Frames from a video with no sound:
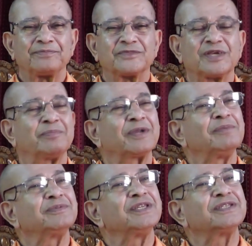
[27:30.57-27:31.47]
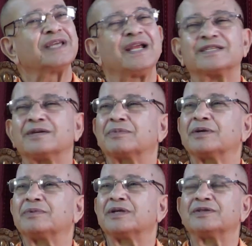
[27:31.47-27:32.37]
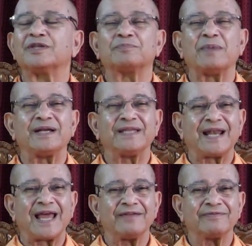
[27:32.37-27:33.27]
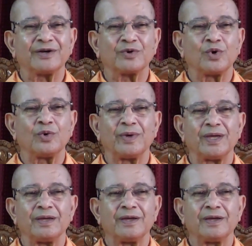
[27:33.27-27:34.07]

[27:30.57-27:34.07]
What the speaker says: Sometimes this side, sometimes they spend their life and go away.